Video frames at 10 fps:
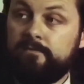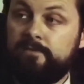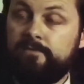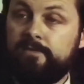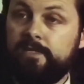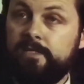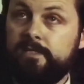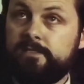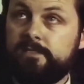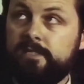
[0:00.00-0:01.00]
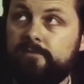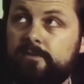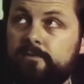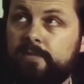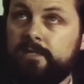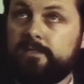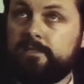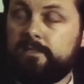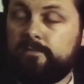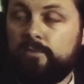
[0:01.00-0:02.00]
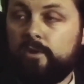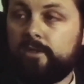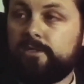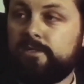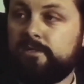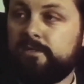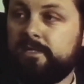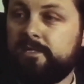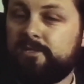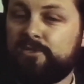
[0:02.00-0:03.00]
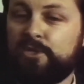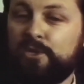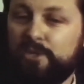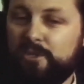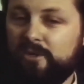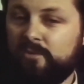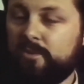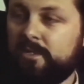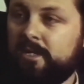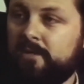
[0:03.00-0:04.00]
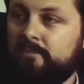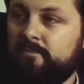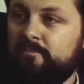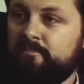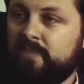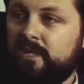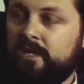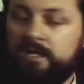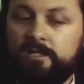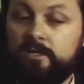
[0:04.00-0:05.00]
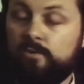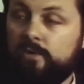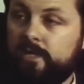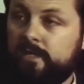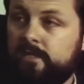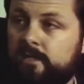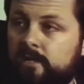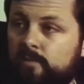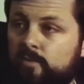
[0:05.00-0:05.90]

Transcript: 57, about uh, March, the security curtain went down. And there were at that time